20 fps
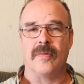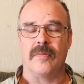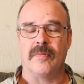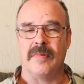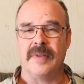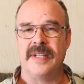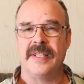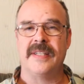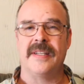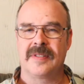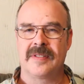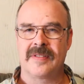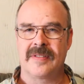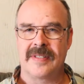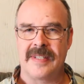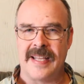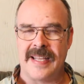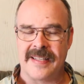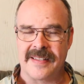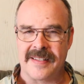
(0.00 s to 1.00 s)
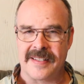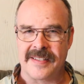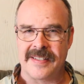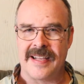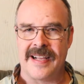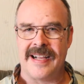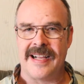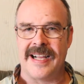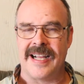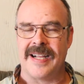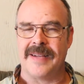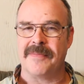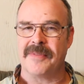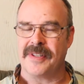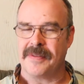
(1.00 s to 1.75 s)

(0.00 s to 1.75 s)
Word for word: We take the time,